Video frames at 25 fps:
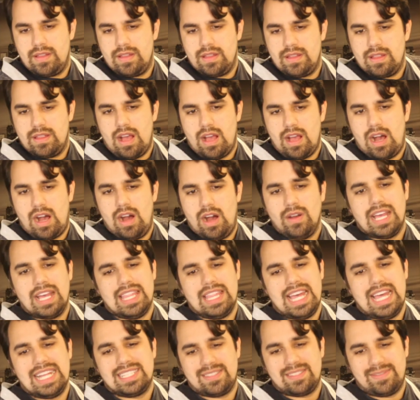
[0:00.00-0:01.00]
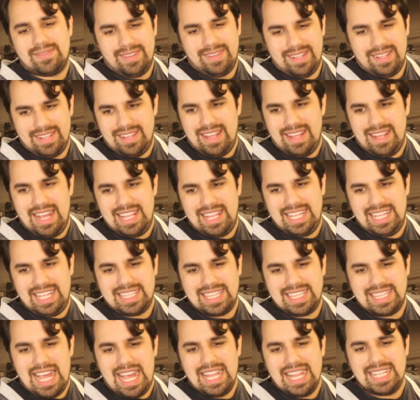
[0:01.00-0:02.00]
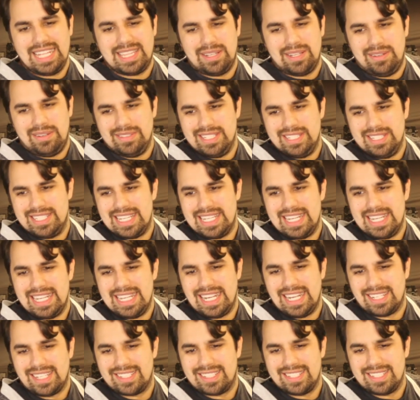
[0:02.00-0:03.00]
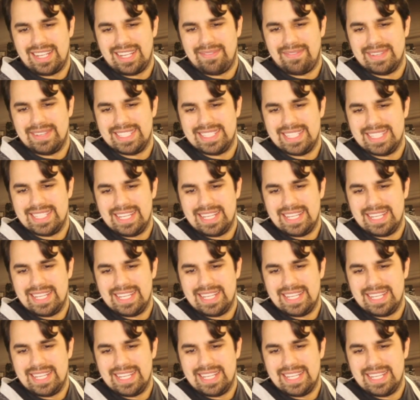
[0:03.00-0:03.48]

Okay, that's fun. I like that. I like the old design, actually, I must say.